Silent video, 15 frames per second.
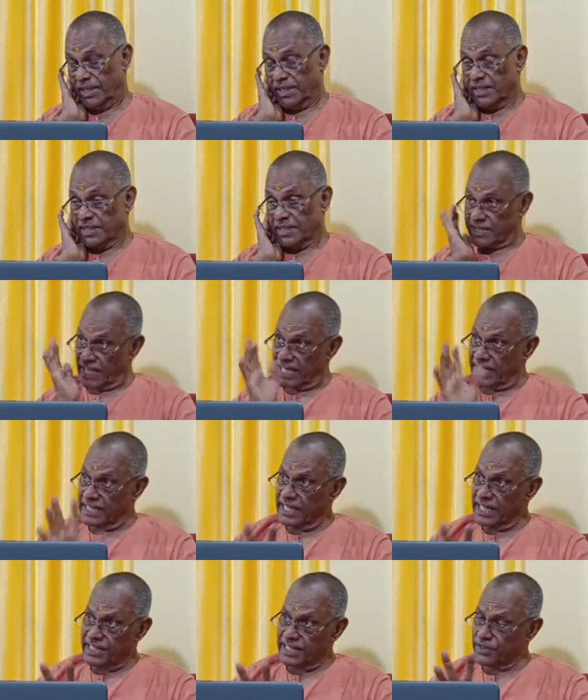Surrender
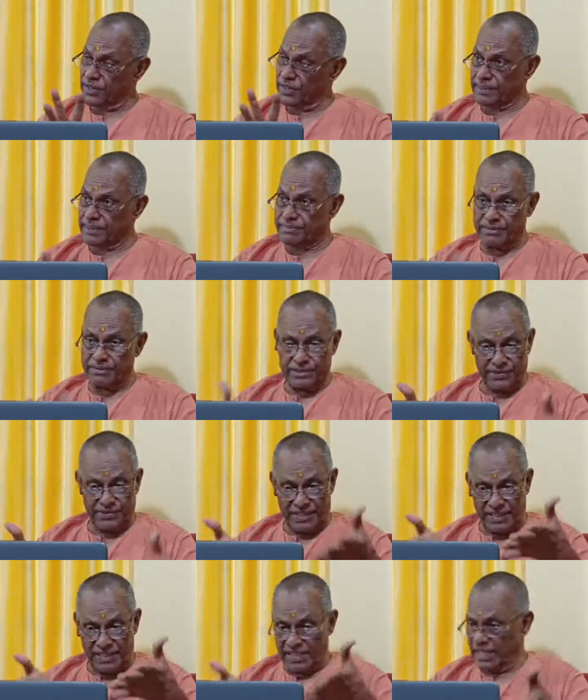is not something which we
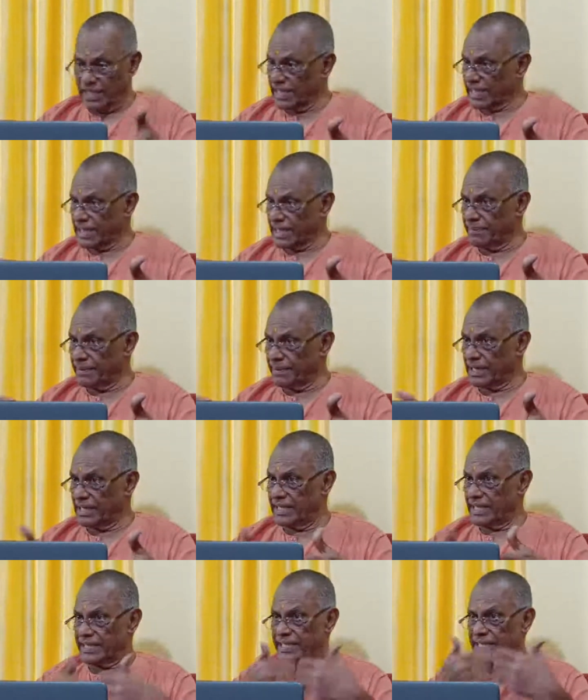learn academically
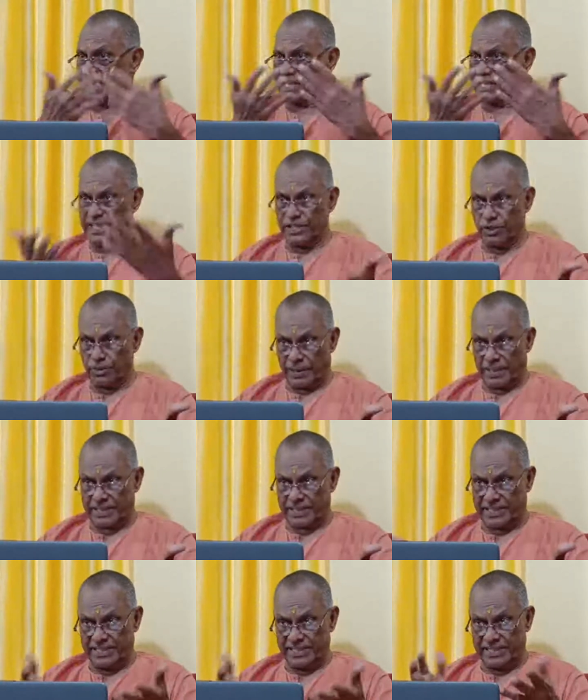and then try to
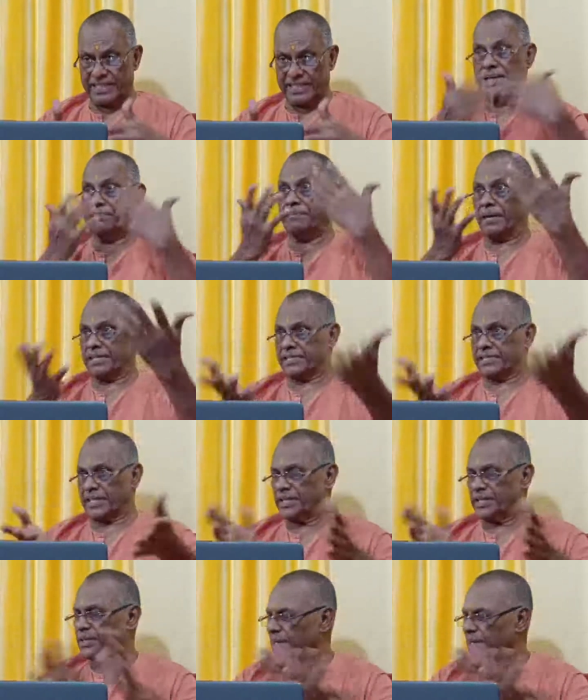practice, then master it.
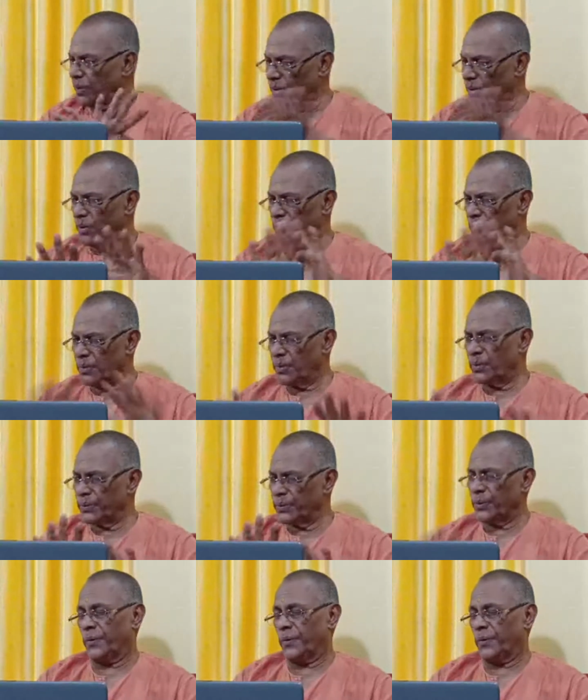No.